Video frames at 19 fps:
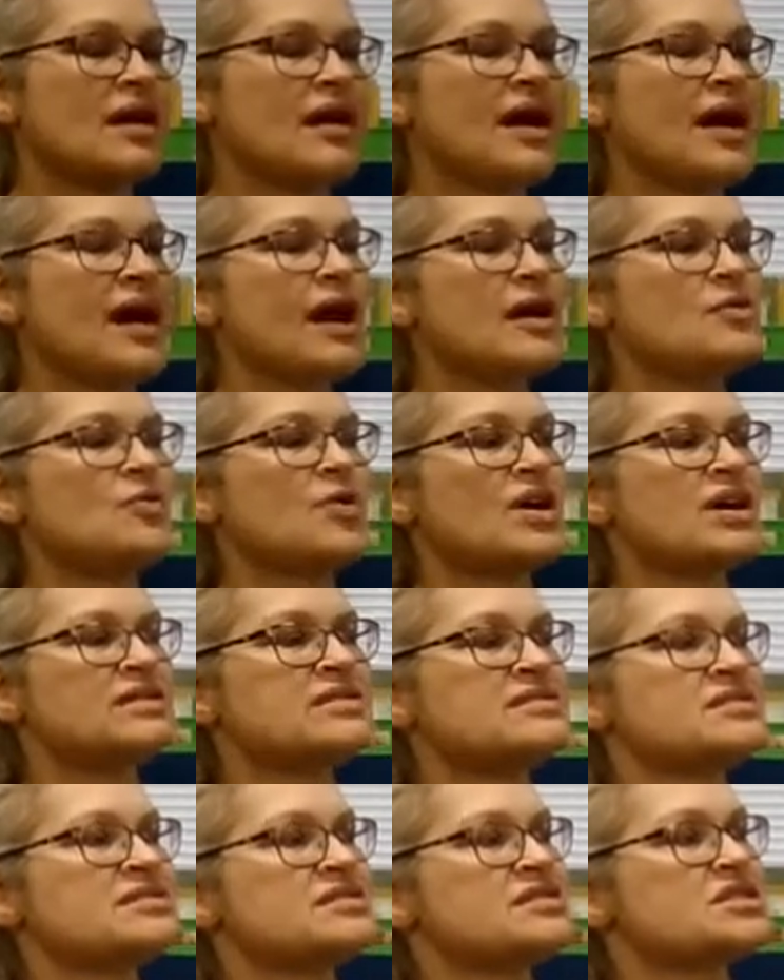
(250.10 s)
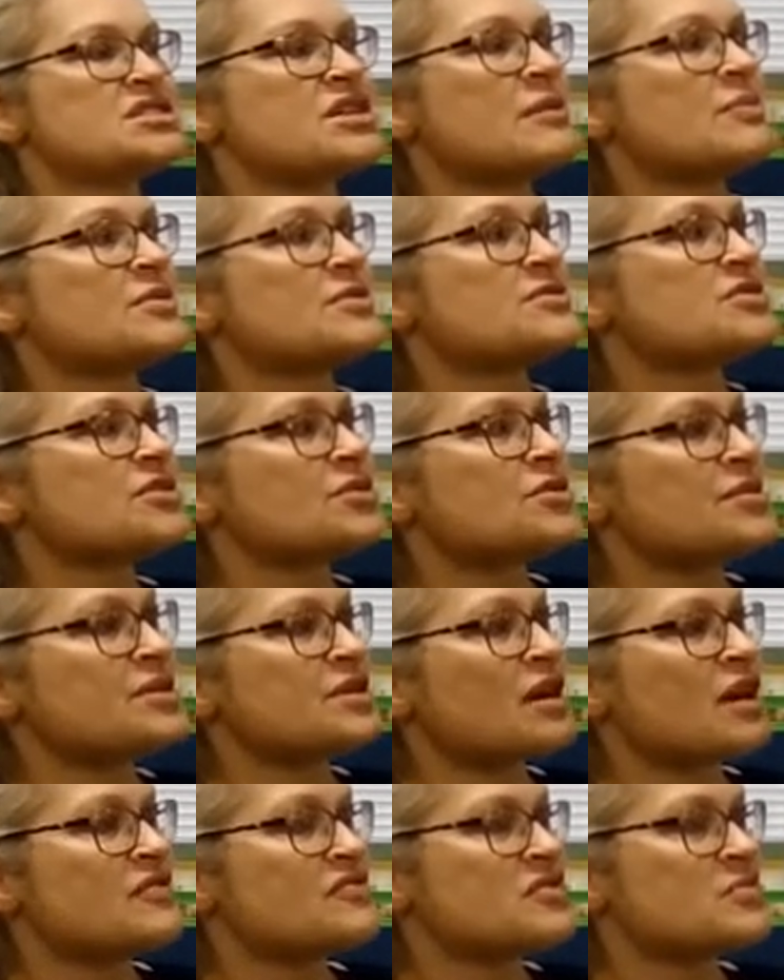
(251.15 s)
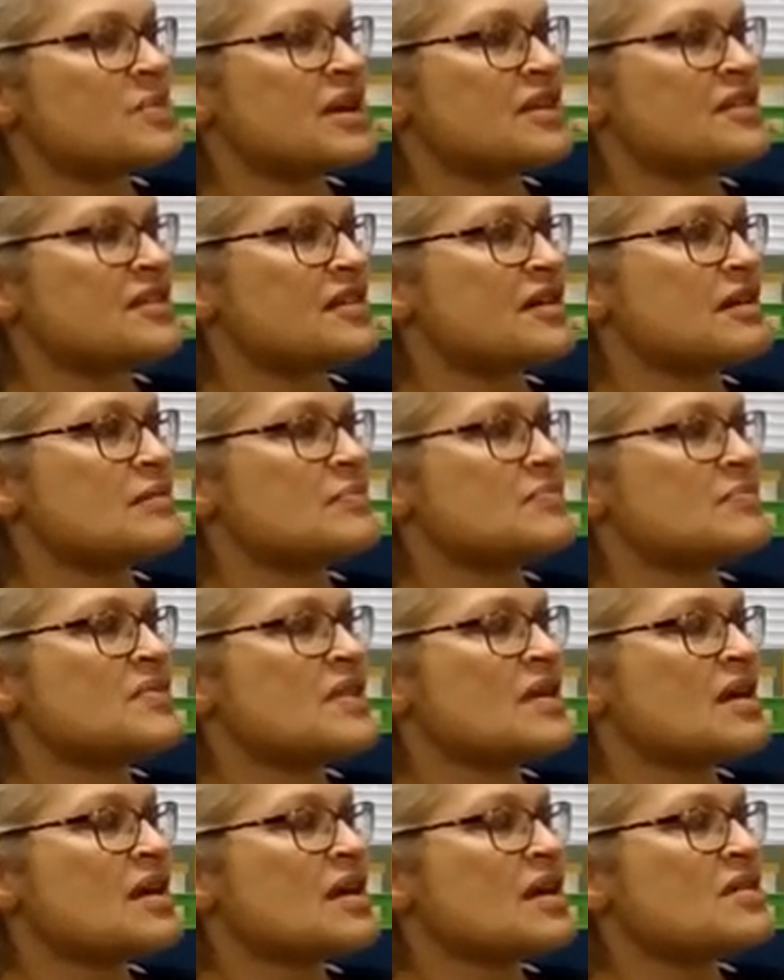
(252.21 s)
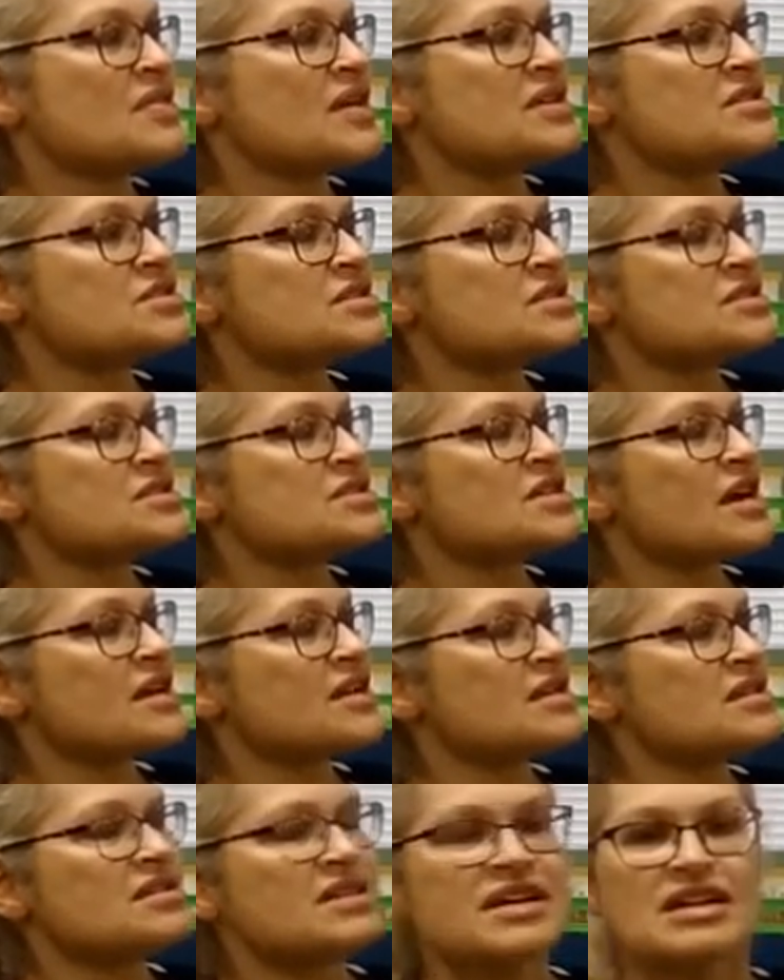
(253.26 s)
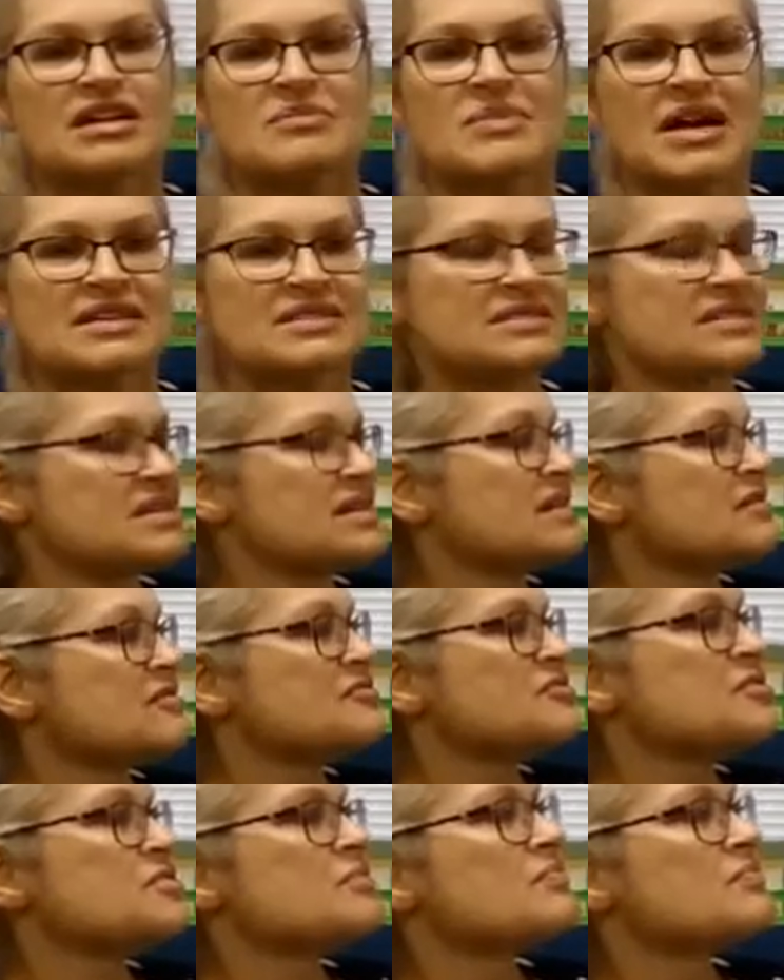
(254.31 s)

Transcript: At once, the shepherds hurried off to Bethlehem. They took a tiny lamb as a gift.